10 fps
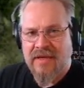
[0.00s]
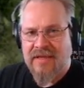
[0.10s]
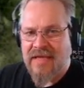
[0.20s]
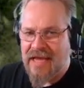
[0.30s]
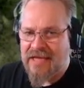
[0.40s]

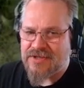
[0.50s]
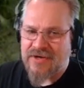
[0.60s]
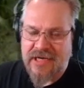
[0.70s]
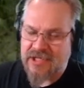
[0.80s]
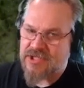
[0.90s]
The Ents are
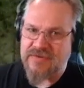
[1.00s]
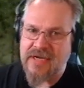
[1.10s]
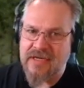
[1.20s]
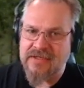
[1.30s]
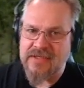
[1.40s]
not
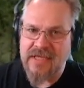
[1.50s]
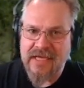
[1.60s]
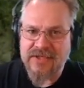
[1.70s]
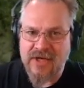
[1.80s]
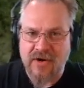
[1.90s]
trees. The
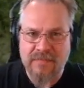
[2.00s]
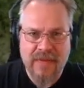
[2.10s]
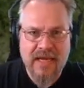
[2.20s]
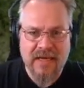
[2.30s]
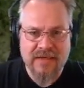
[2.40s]
Ents are
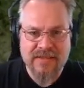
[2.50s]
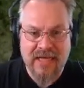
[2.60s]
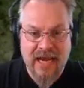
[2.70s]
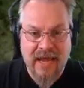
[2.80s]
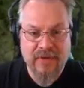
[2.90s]
beings
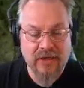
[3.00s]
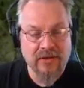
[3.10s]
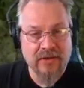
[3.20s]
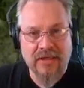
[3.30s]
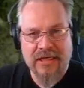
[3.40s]
that happen to
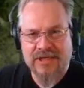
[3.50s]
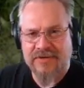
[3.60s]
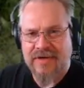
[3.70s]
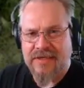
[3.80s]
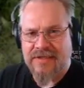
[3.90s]
look like
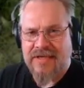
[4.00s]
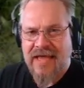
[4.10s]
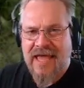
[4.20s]
trees,